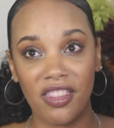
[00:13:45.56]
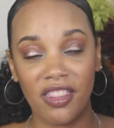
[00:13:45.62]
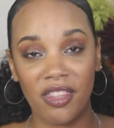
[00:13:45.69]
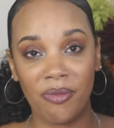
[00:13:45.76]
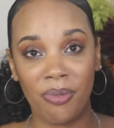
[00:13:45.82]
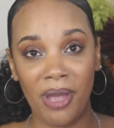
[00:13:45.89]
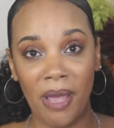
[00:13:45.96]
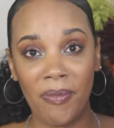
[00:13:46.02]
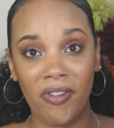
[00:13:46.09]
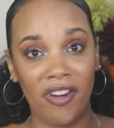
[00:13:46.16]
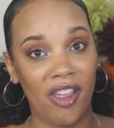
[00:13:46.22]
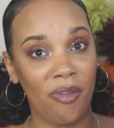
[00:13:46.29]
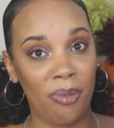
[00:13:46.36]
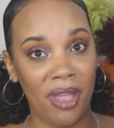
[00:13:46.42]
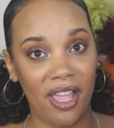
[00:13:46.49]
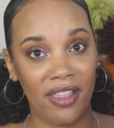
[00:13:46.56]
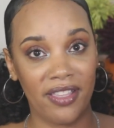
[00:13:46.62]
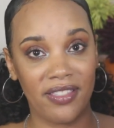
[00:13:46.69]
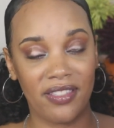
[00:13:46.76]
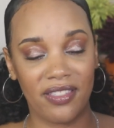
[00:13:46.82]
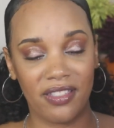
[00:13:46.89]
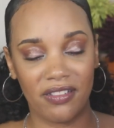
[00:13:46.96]
the Pat McGrath
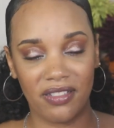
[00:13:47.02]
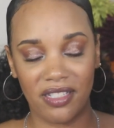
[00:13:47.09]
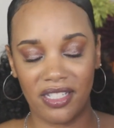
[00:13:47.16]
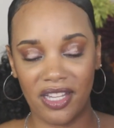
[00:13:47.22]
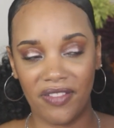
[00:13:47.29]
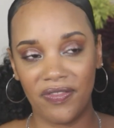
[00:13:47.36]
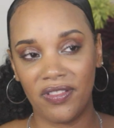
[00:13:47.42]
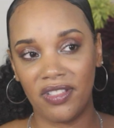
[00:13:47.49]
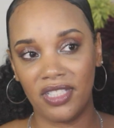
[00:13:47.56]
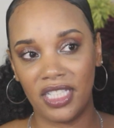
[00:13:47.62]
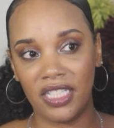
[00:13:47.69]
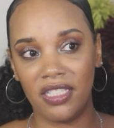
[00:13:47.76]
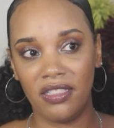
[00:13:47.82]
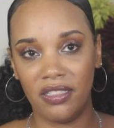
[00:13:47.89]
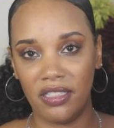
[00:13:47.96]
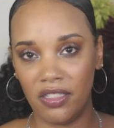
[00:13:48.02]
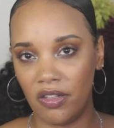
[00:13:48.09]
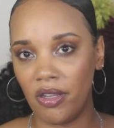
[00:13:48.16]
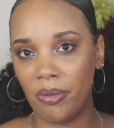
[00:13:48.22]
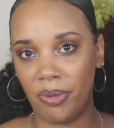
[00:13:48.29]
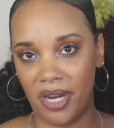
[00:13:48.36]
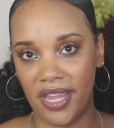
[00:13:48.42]
palettes, they're definitely, you
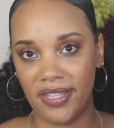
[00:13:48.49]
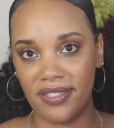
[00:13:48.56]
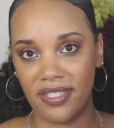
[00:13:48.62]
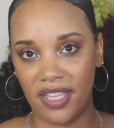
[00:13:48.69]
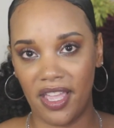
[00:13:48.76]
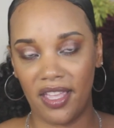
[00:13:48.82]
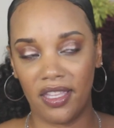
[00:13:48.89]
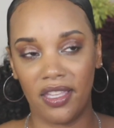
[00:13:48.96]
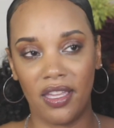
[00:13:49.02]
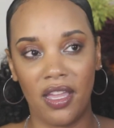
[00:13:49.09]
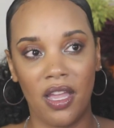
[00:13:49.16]
know, price tag.